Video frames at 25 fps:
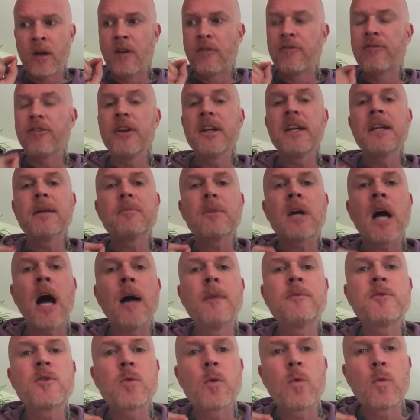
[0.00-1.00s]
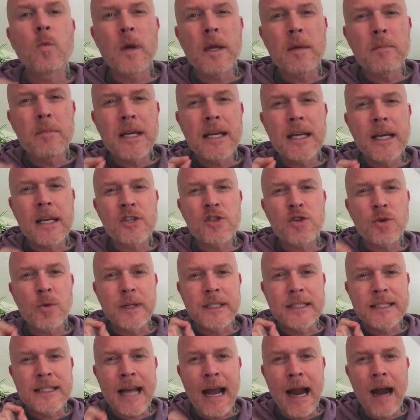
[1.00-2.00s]
Freedom comes when we begin to
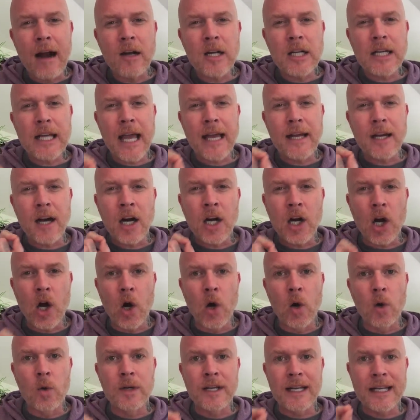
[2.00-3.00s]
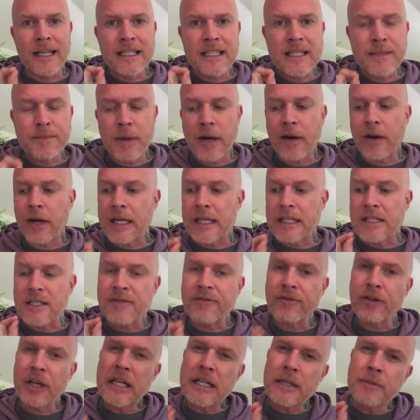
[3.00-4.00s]
interrogate our own experience.
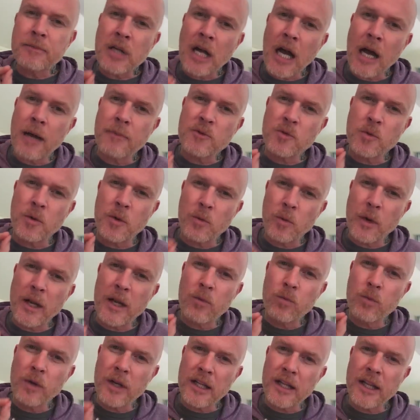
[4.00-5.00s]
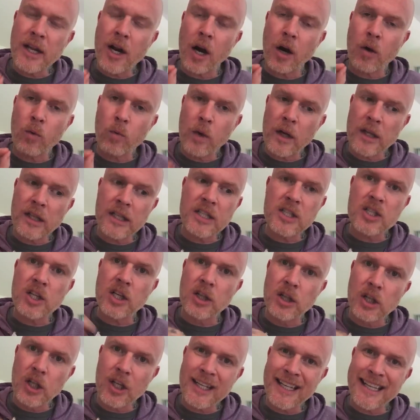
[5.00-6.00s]
Freedom comes when we really are willing to
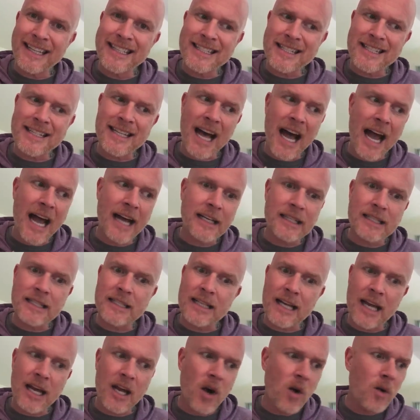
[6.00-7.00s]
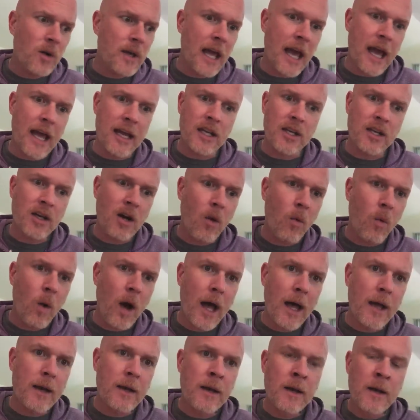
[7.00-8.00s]
look inside and say, okay, you know
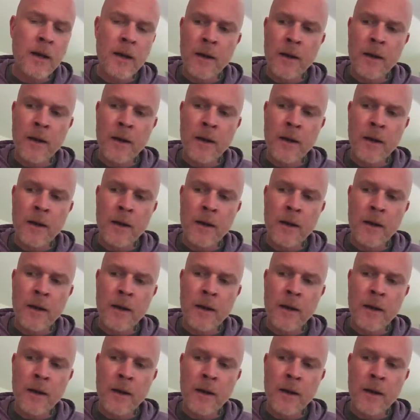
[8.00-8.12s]
what?